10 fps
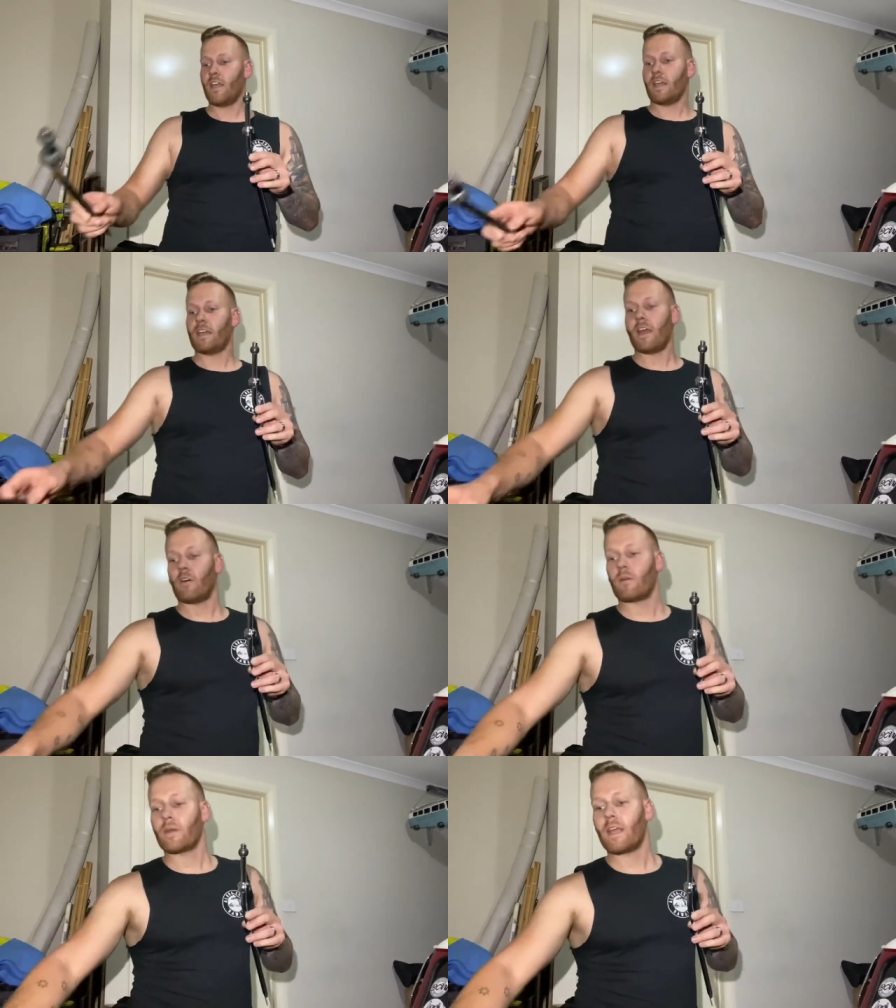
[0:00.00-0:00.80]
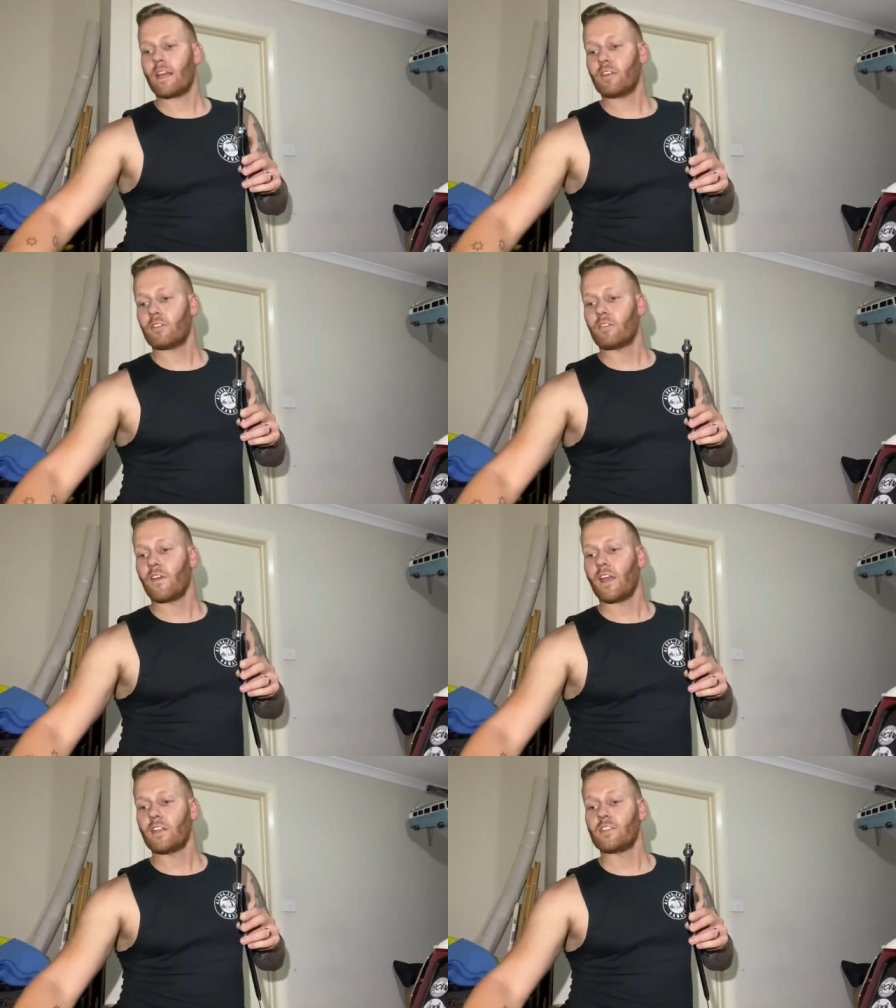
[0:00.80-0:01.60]
Now, a mechanical
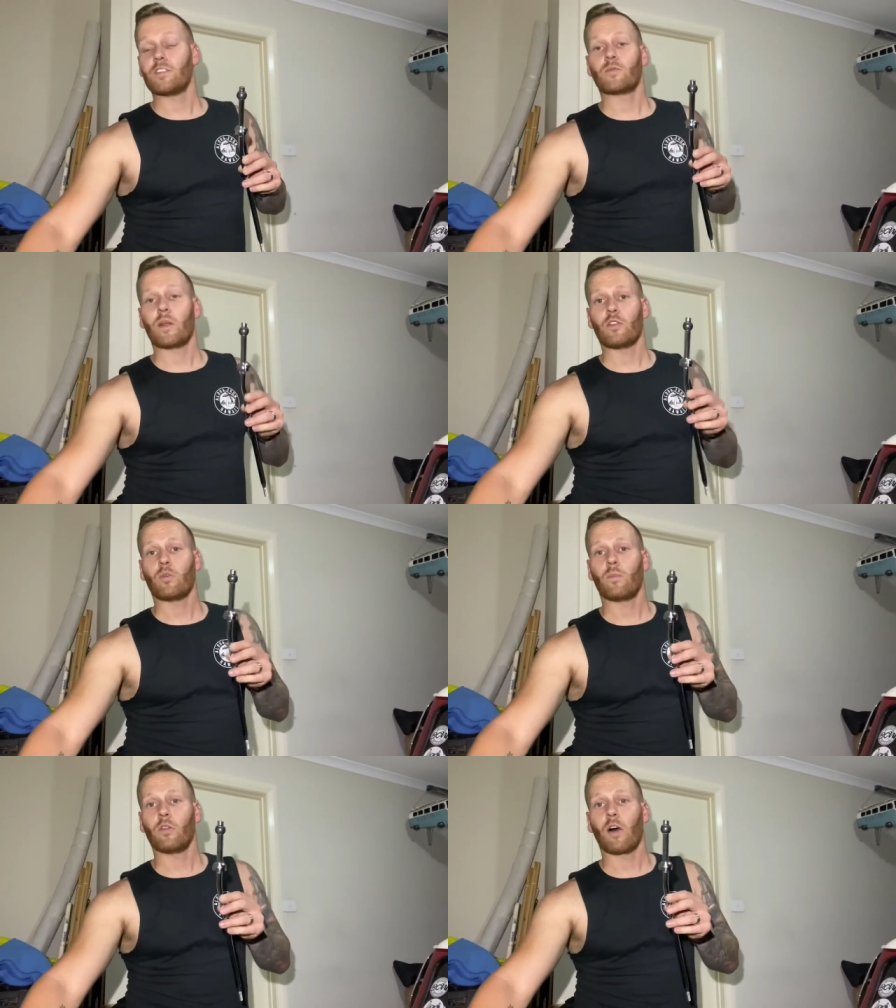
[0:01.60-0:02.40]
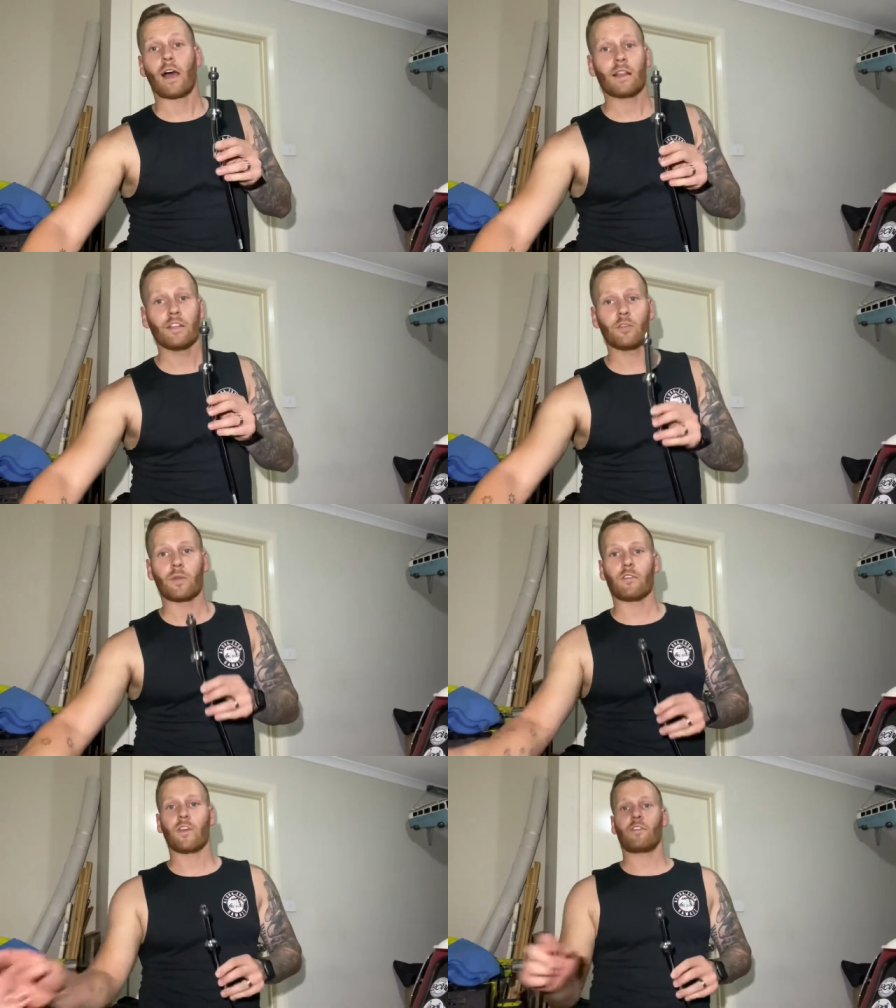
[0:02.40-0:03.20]
advantage is when you apply a little bit
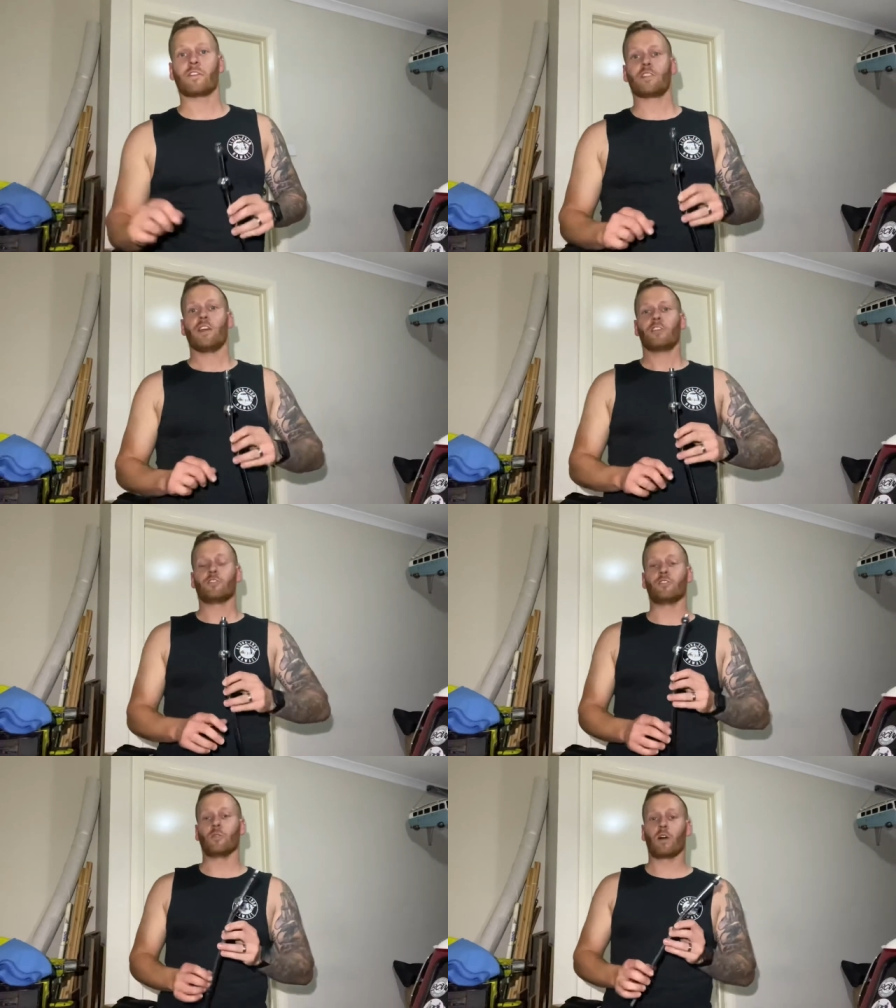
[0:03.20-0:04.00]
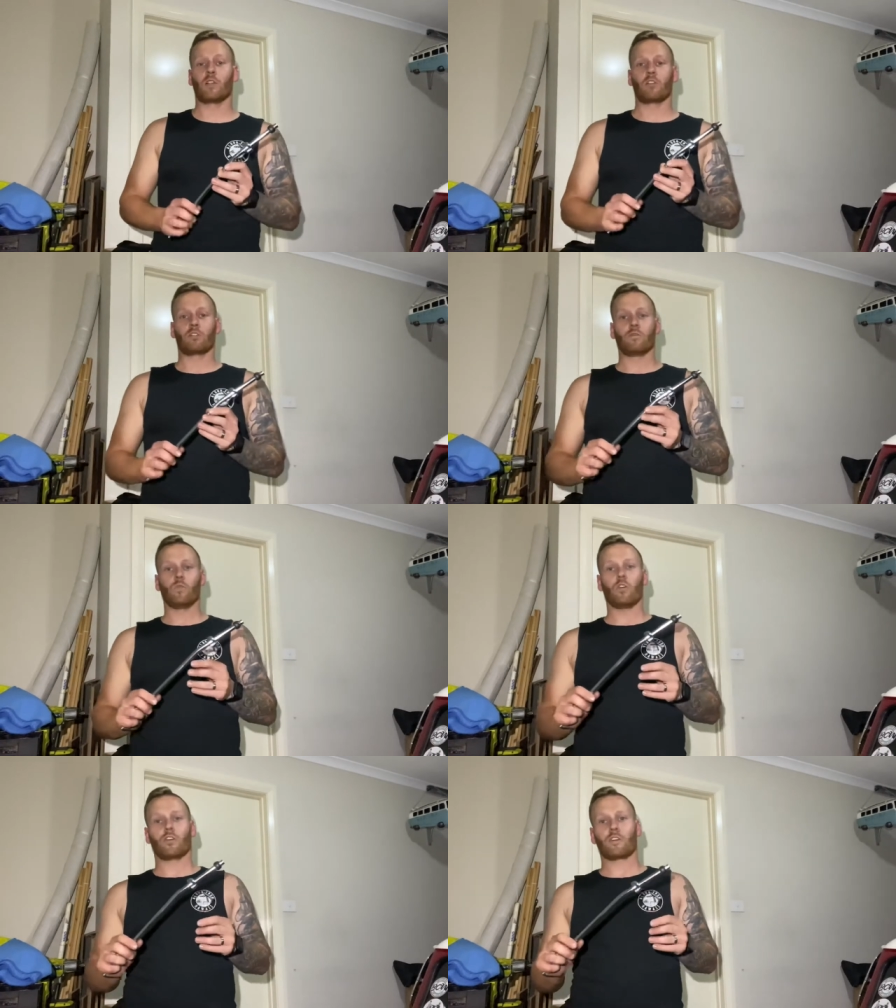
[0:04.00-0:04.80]
of effort to do a lot of
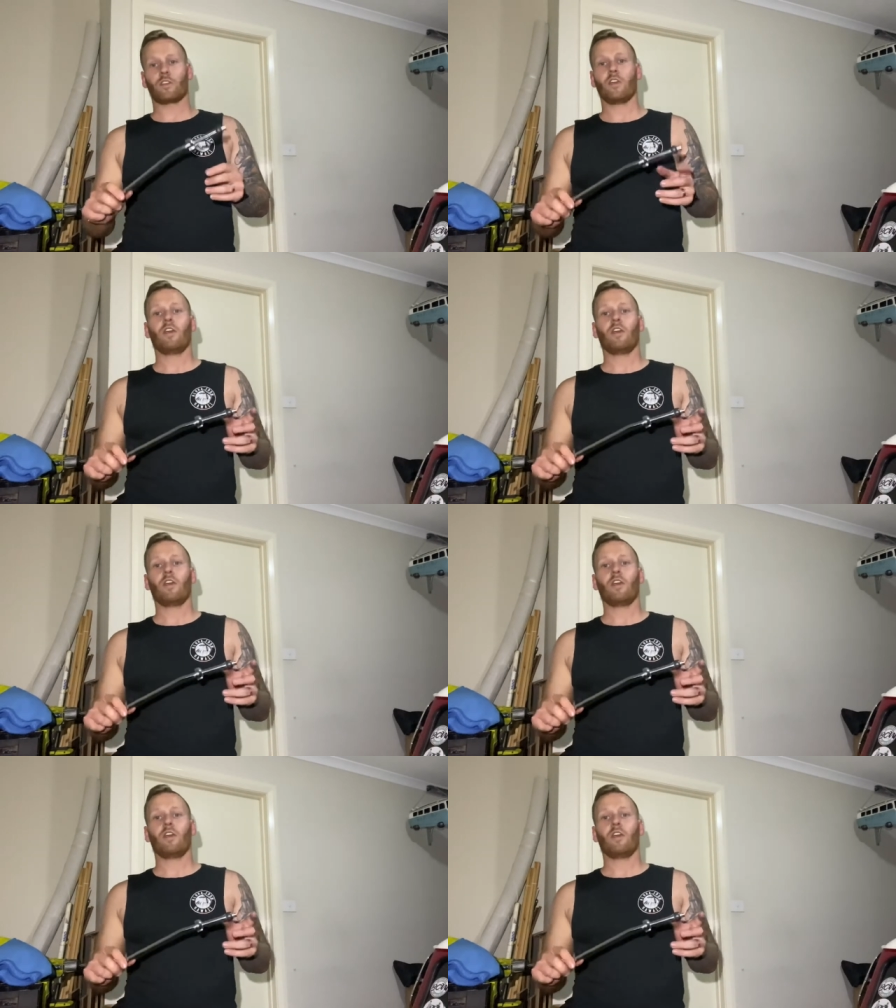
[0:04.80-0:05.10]
work.